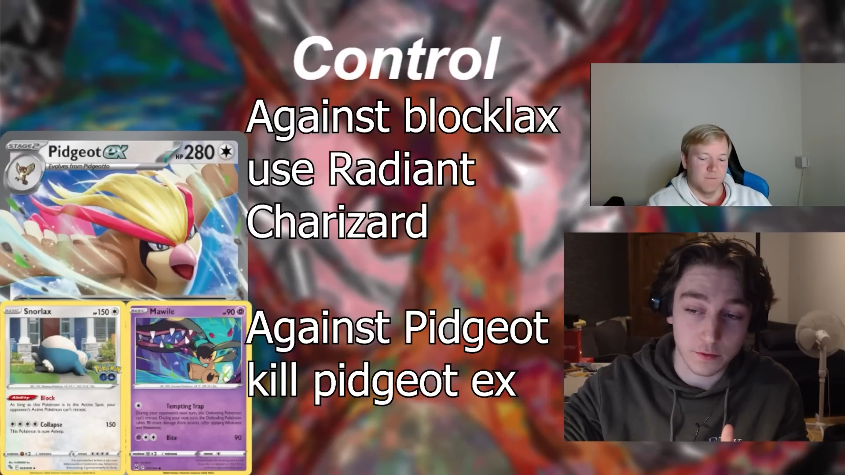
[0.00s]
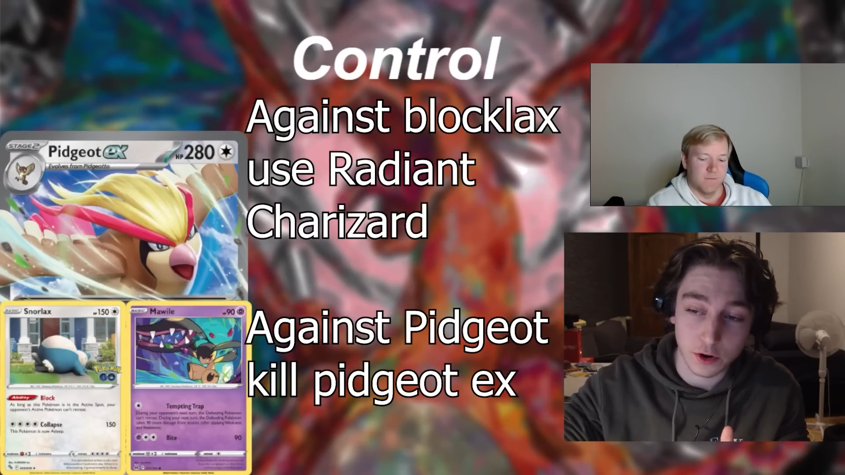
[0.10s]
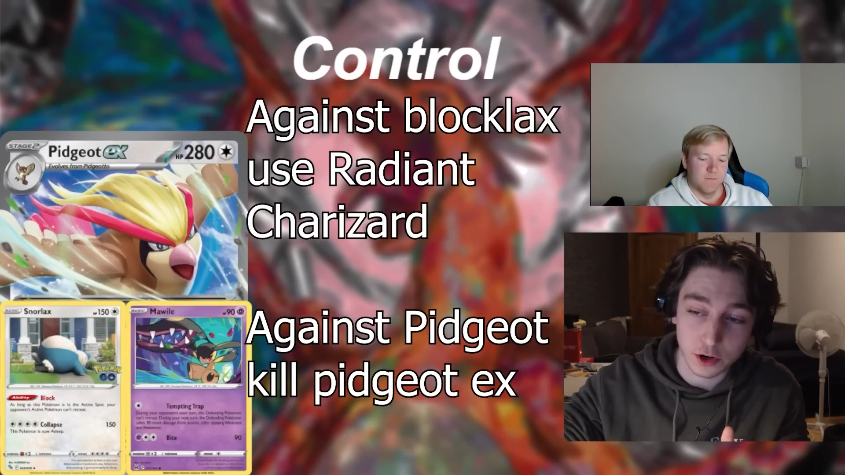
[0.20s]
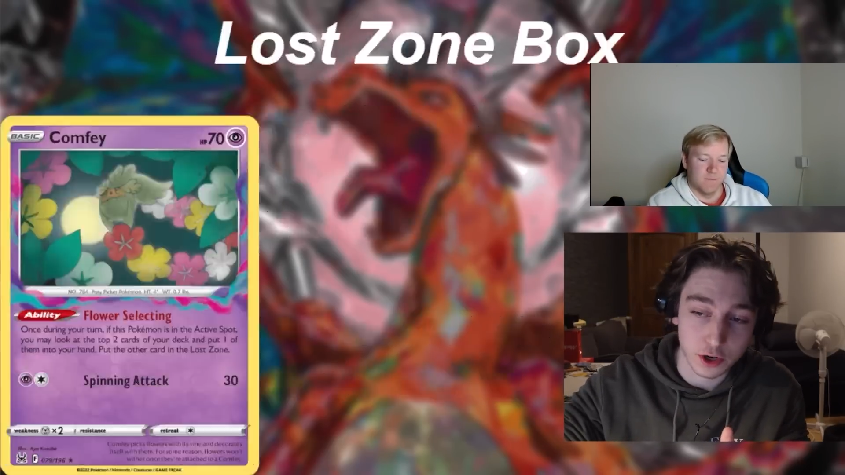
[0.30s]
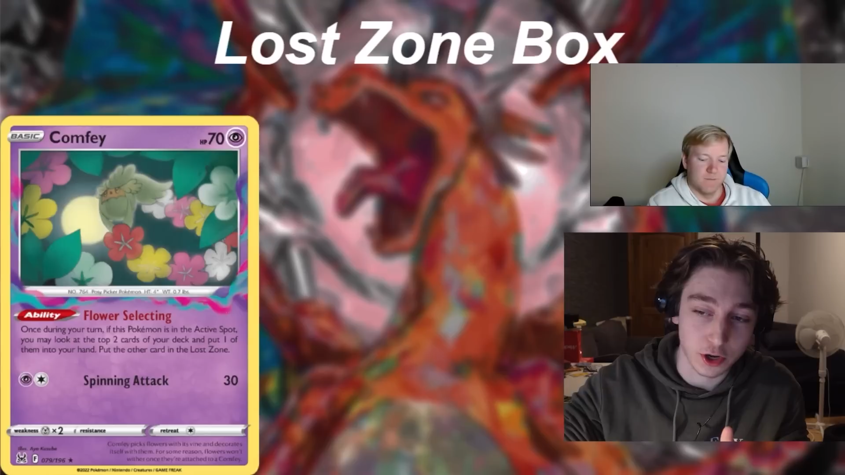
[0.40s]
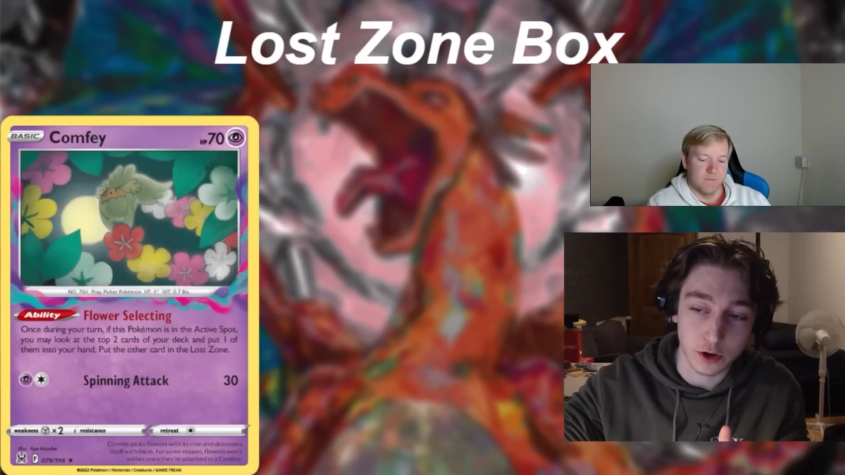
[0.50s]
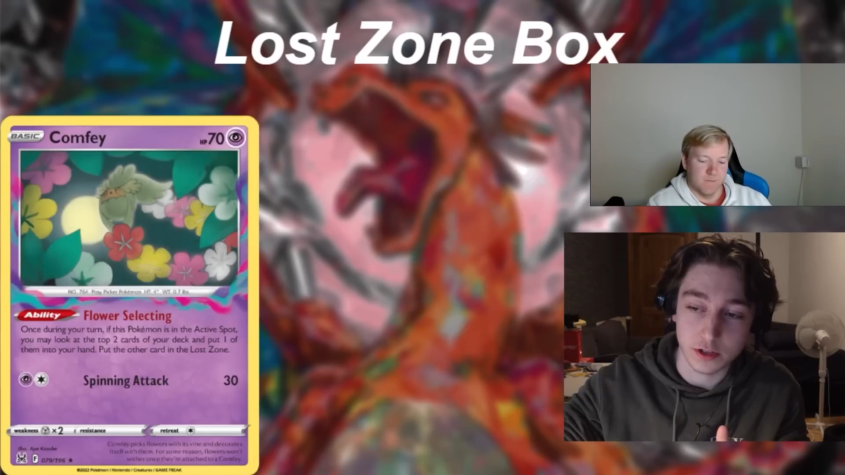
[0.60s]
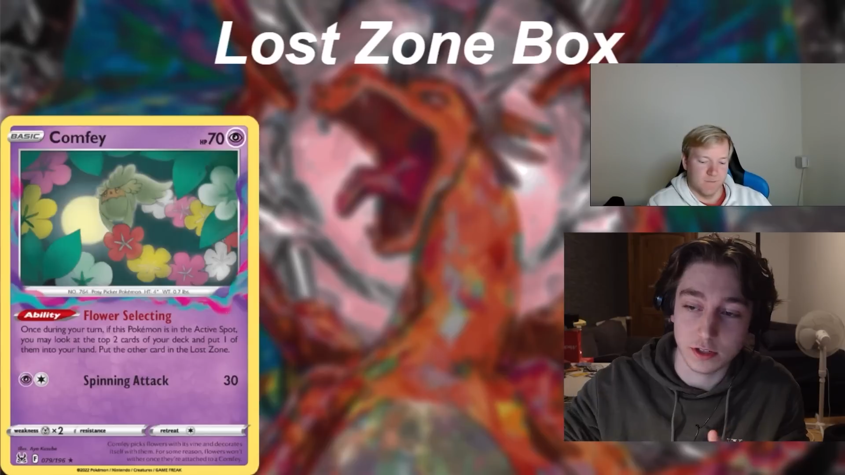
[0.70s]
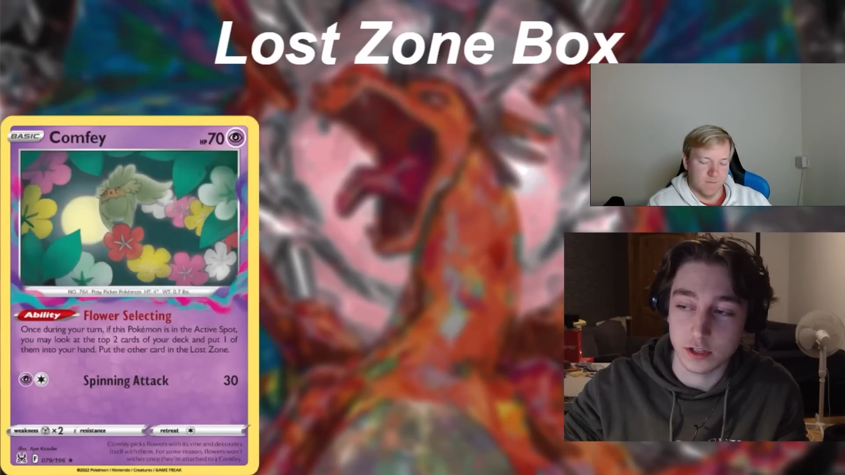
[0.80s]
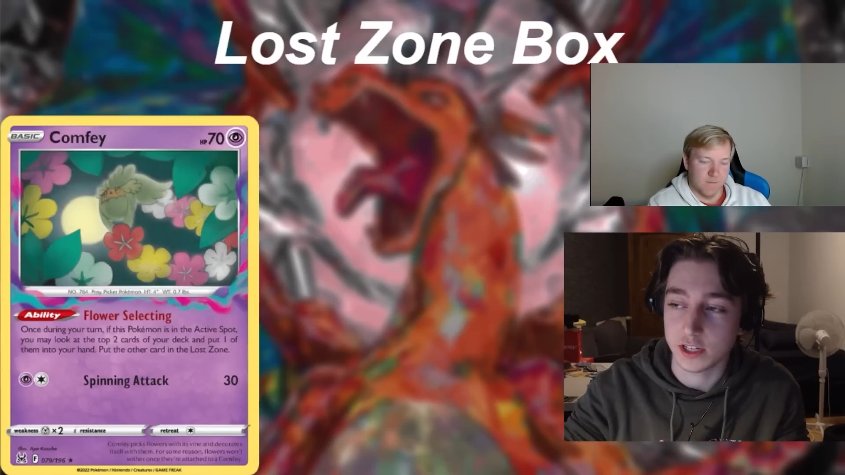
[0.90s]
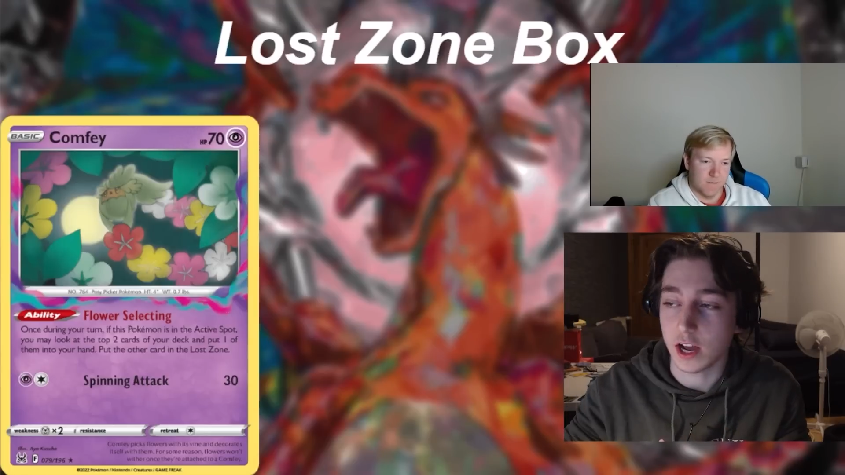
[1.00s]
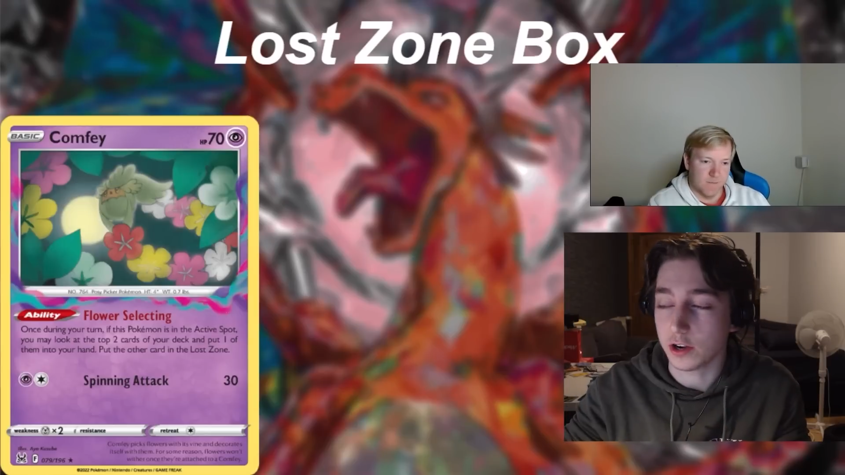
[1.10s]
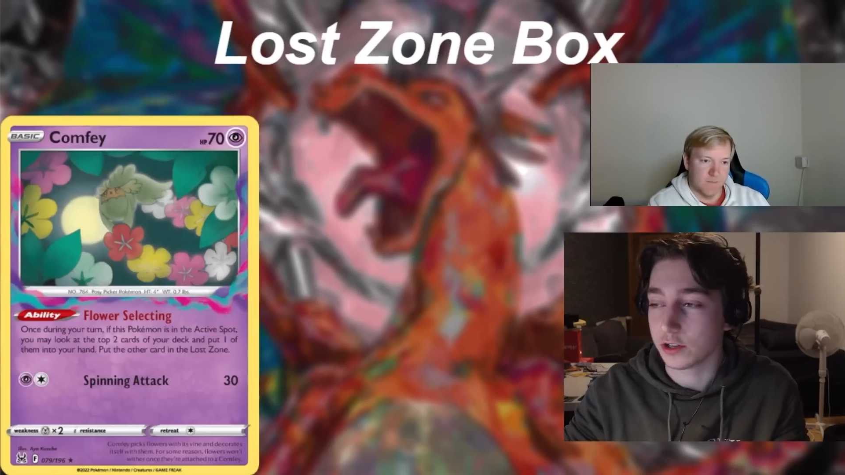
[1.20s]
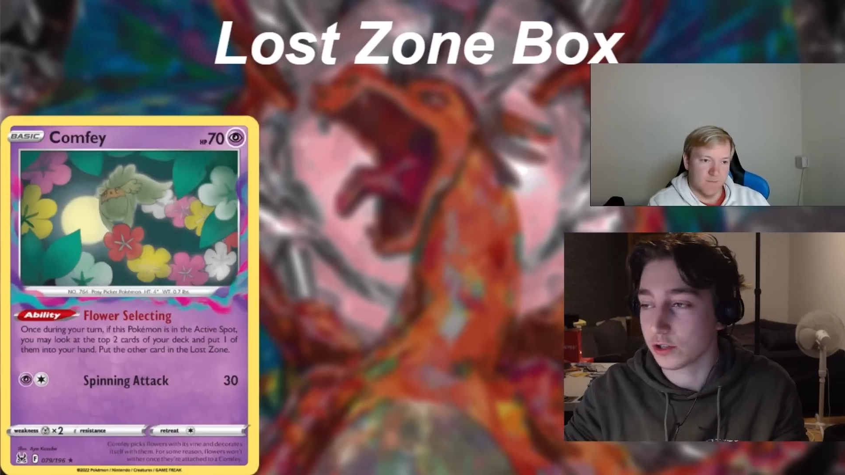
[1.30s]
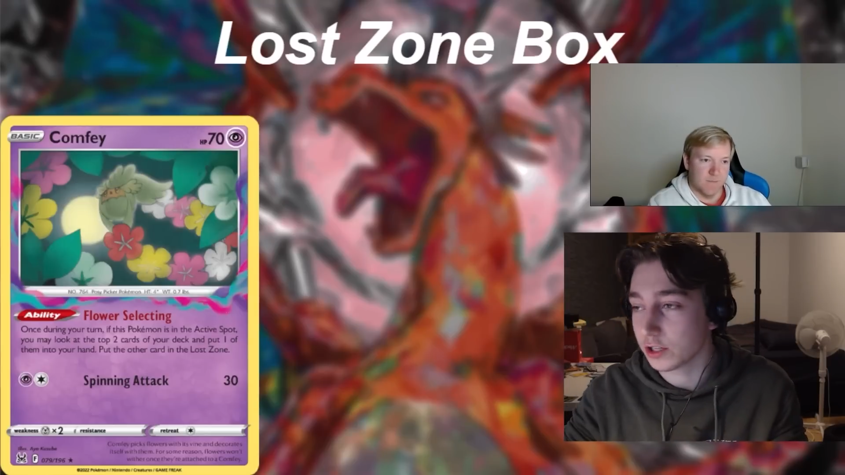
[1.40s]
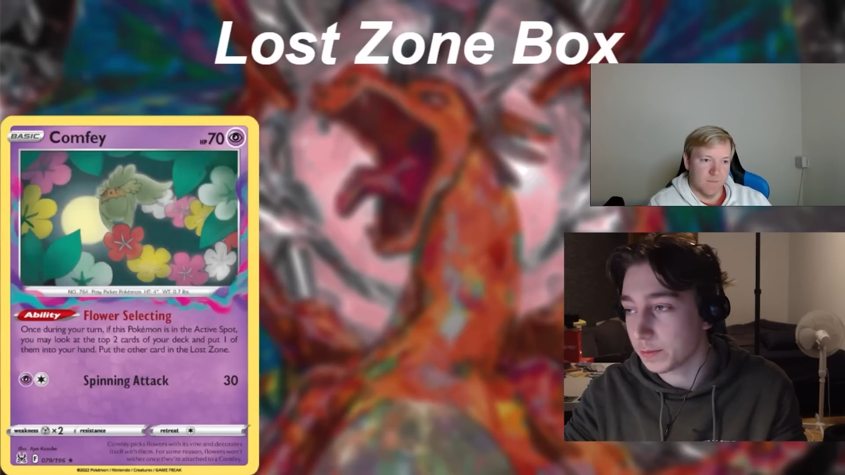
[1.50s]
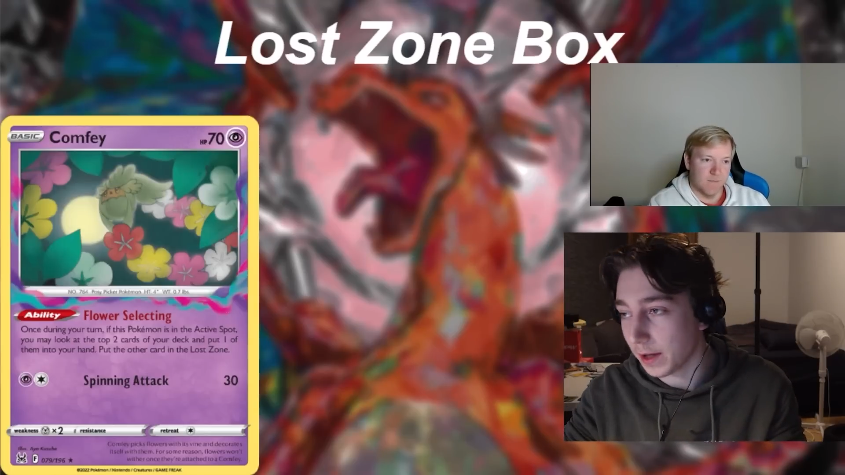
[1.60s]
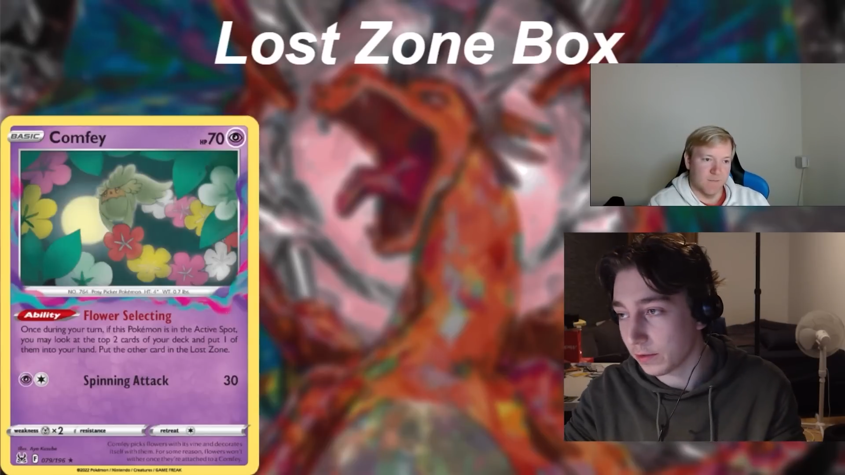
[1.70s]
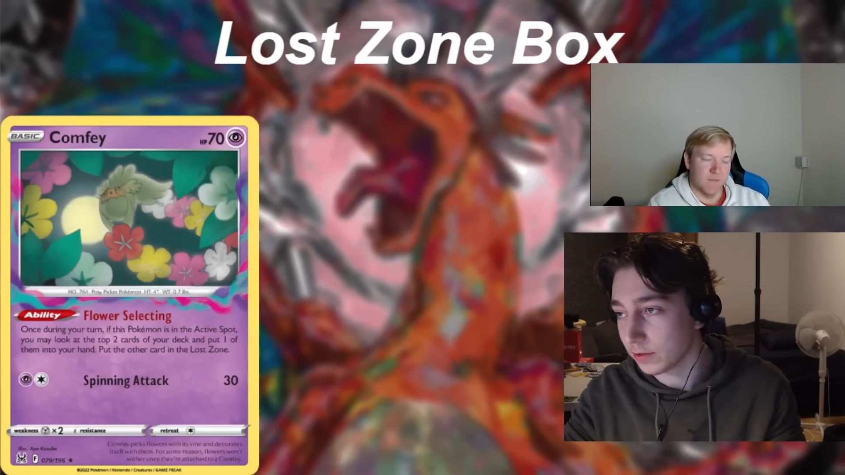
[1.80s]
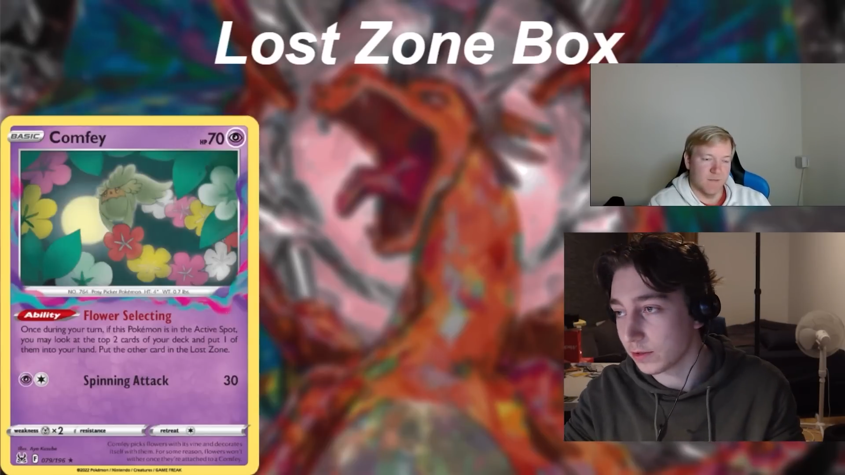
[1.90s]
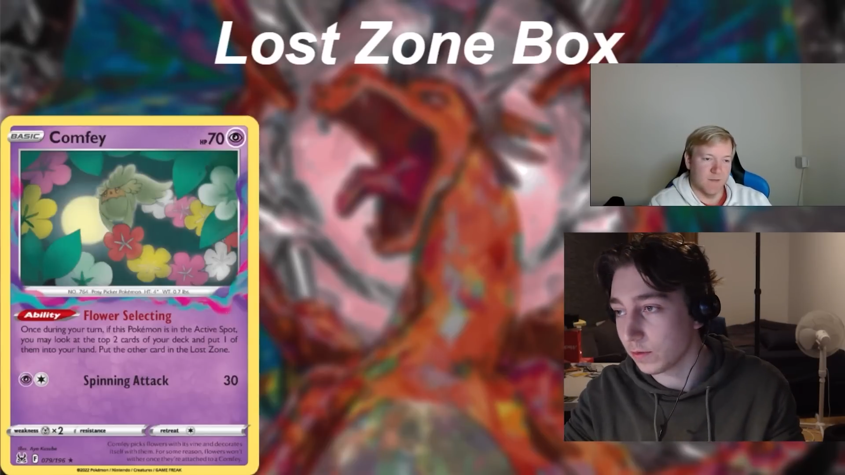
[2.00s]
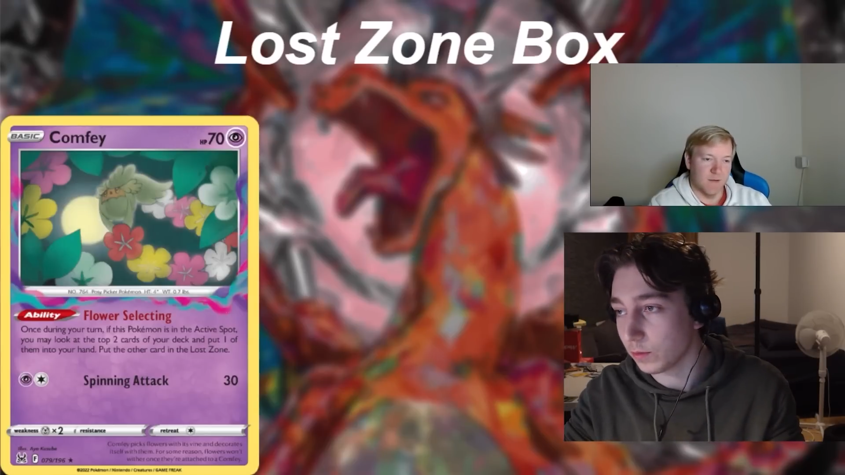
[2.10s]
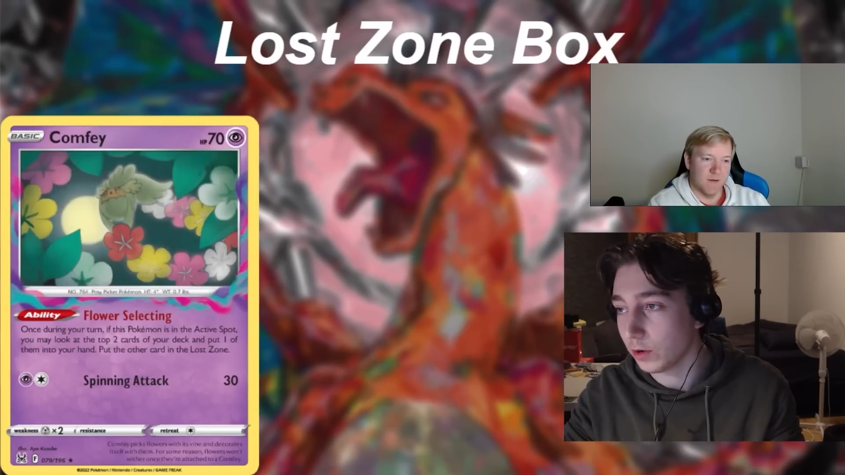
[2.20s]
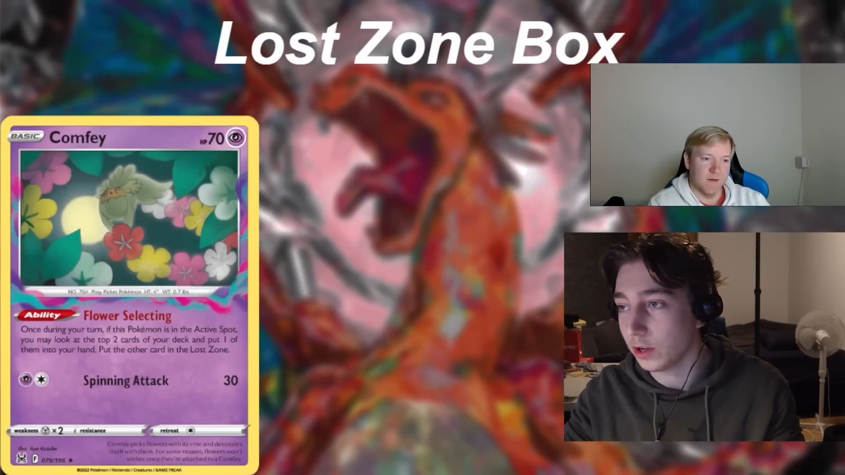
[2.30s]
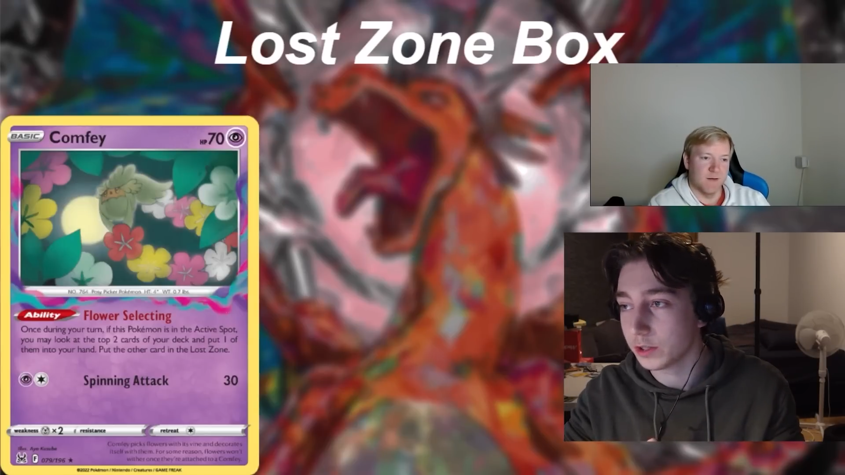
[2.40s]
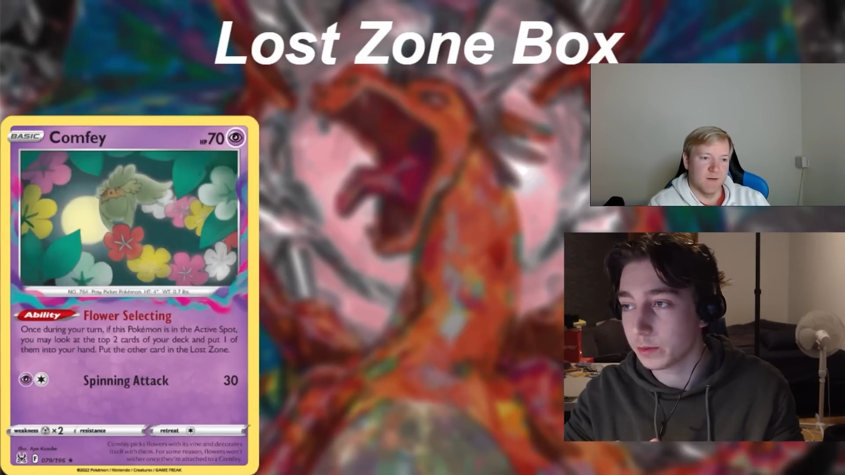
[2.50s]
we're not going to go into the Dialgas or Spalthras of the world,